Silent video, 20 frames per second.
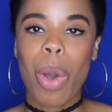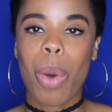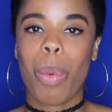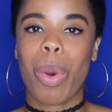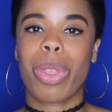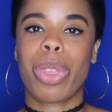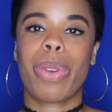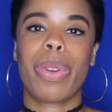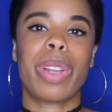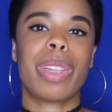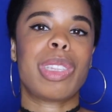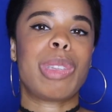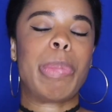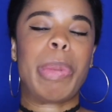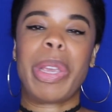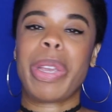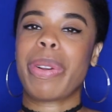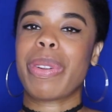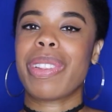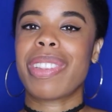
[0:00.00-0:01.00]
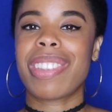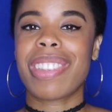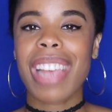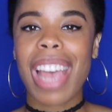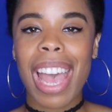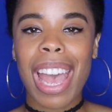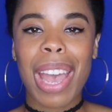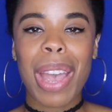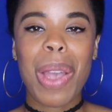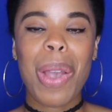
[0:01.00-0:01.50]
whether it's being on
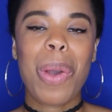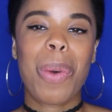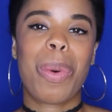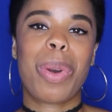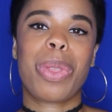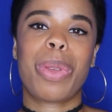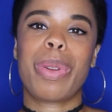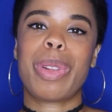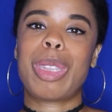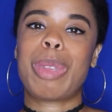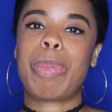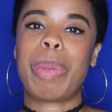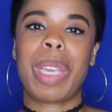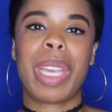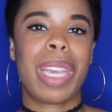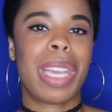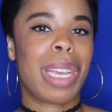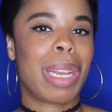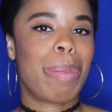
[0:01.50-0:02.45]
set, whether it's being